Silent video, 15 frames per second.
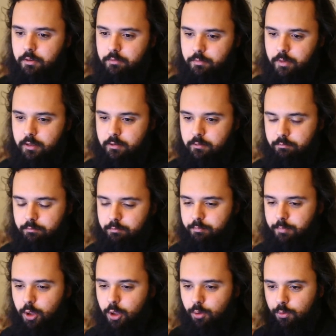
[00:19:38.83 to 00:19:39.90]

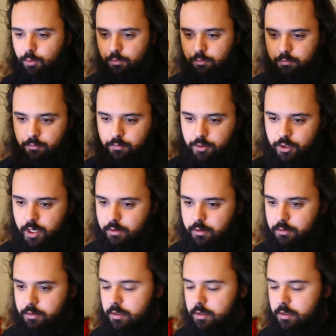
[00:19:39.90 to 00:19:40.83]
special chairs.